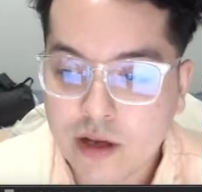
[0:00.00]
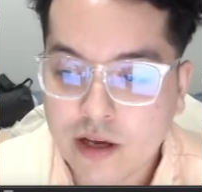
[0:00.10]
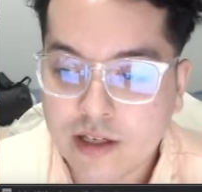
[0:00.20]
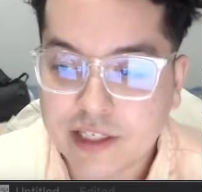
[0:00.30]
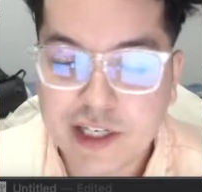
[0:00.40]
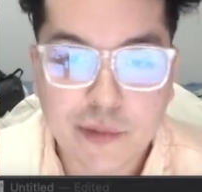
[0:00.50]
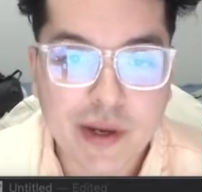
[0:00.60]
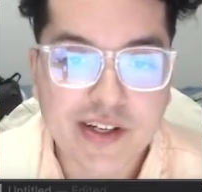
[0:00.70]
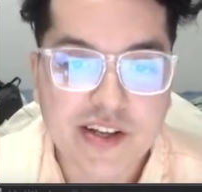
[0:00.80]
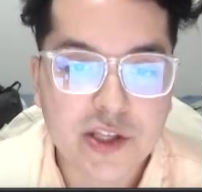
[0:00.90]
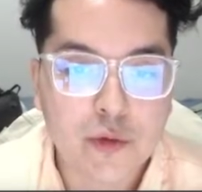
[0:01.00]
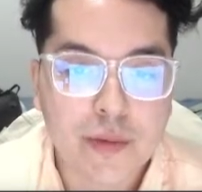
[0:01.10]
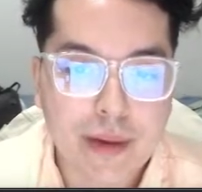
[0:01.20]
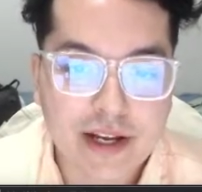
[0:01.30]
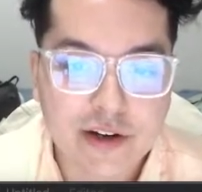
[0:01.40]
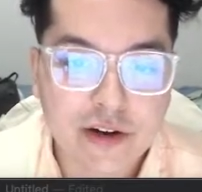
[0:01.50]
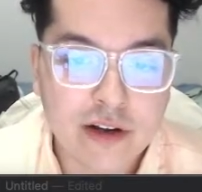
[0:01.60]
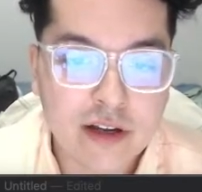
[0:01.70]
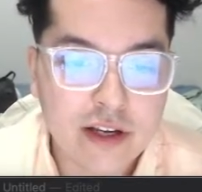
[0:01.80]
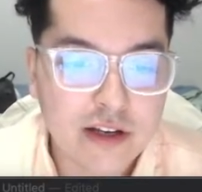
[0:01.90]
here because that's the remainder.
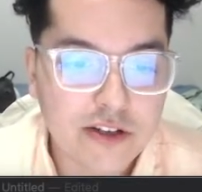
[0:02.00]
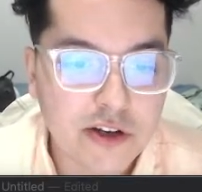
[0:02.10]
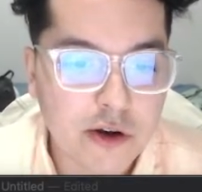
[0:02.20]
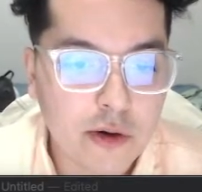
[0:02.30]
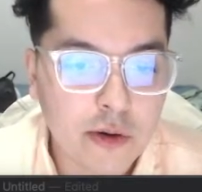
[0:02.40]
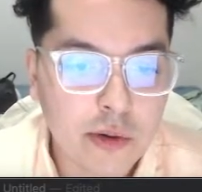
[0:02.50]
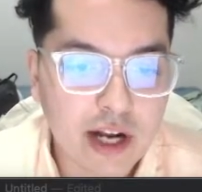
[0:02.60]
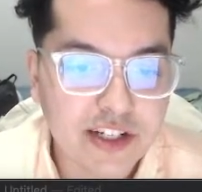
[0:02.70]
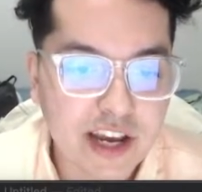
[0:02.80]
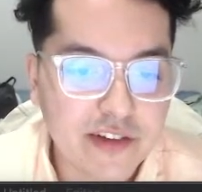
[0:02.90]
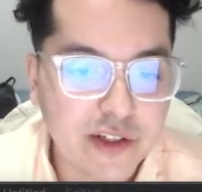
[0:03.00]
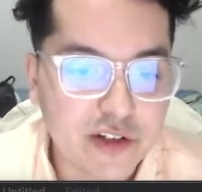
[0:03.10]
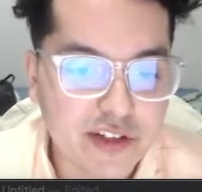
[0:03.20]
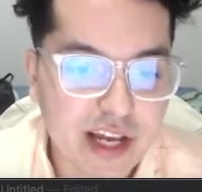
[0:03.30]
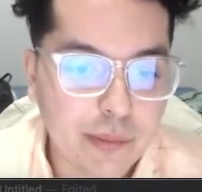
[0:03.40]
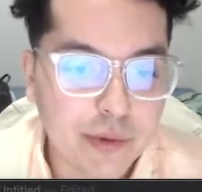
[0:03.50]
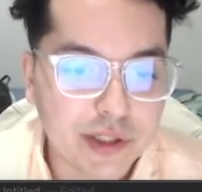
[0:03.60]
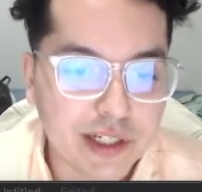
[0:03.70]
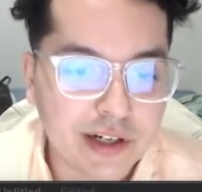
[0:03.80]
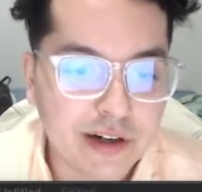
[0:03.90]
So I just gave a little example
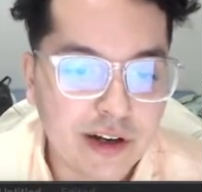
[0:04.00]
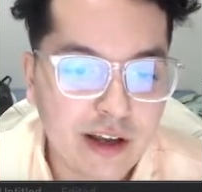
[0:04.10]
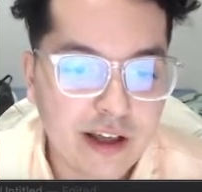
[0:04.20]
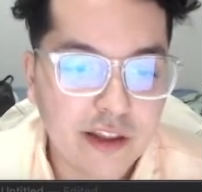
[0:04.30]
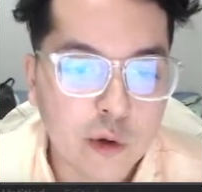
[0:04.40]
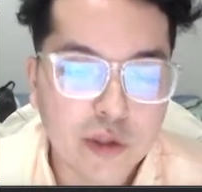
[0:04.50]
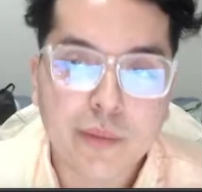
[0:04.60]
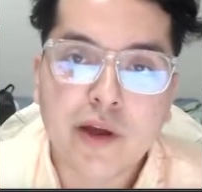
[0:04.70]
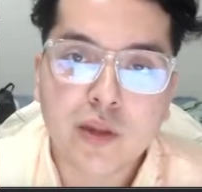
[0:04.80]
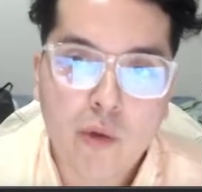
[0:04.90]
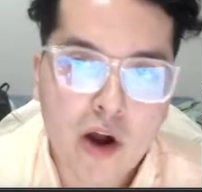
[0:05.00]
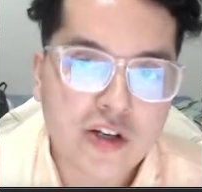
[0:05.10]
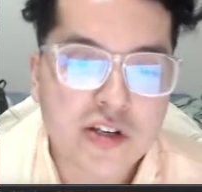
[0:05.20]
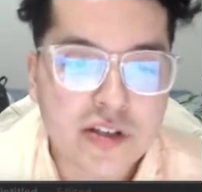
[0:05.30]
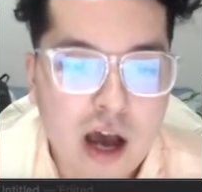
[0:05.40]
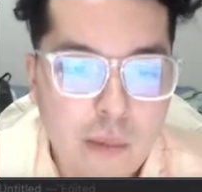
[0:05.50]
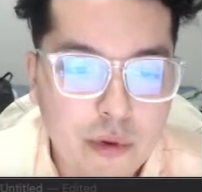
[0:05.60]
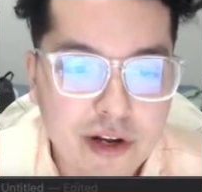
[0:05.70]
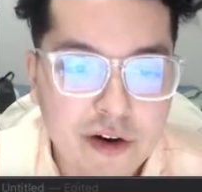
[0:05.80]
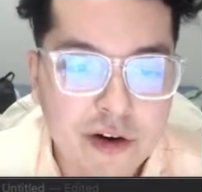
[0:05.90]
here. The cool thing about the modulus
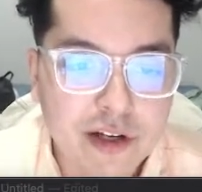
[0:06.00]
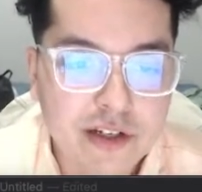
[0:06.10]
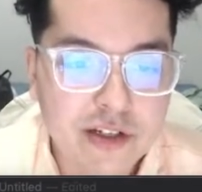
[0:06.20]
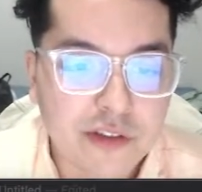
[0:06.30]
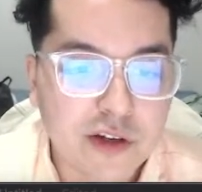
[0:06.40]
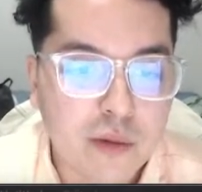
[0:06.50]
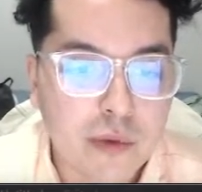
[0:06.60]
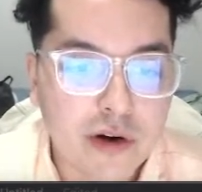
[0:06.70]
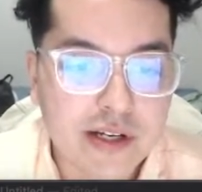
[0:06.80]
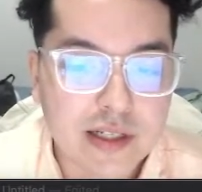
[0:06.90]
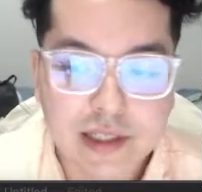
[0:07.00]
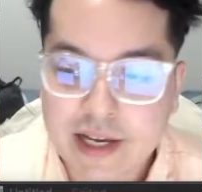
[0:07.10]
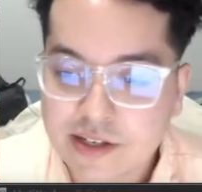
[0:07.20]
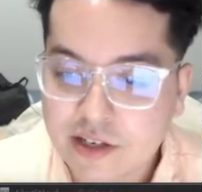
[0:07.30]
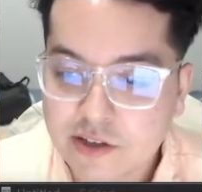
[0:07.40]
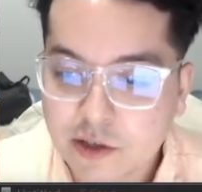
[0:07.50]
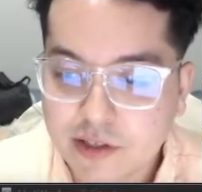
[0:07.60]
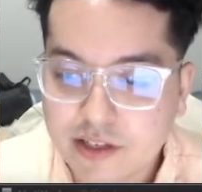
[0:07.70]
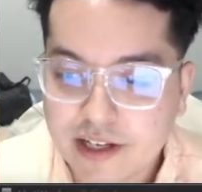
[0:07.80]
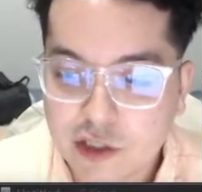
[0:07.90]
operator is if the number is less, so let's
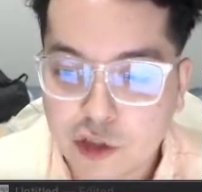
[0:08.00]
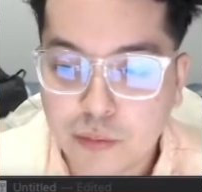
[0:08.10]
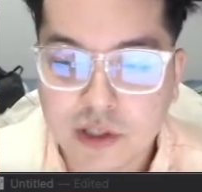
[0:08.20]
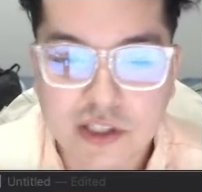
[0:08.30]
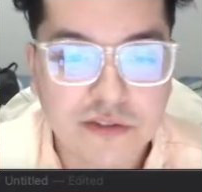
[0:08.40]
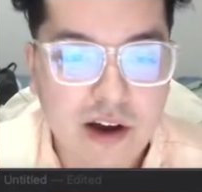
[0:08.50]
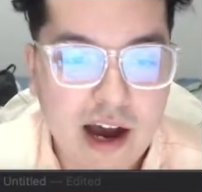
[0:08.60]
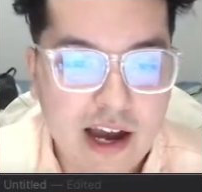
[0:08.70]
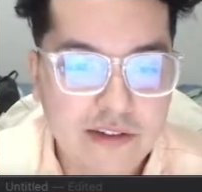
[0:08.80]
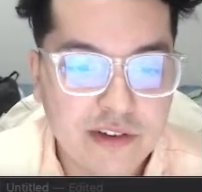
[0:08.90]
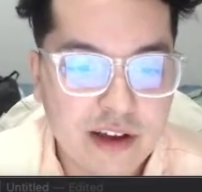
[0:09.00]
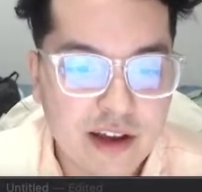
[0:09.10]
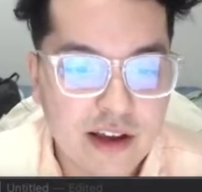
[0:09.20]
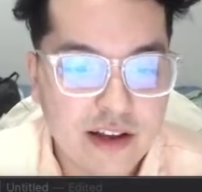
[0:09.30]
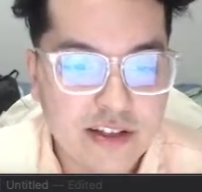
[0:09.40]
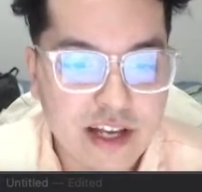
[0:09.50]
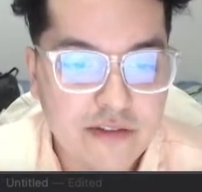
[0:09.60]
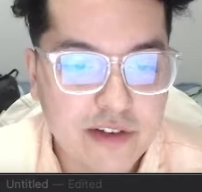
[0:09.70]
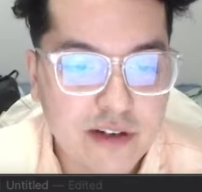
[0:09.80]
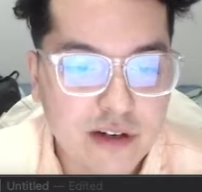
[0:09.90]
say 2 plus 5,
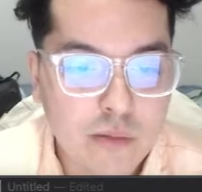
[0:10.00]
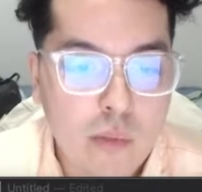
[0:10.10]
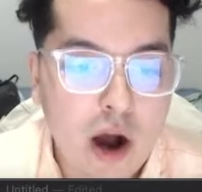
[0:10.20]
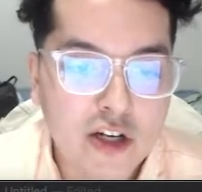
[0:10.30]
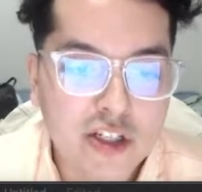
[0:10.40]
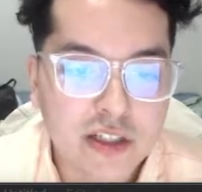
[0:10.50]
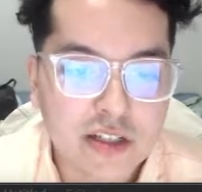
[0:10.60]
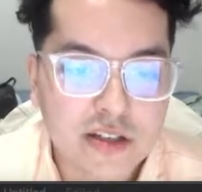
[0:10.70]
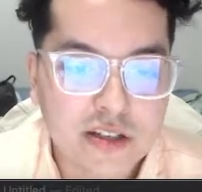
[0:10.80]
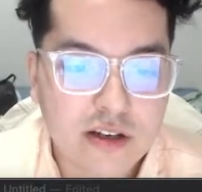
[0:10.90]
7 modulus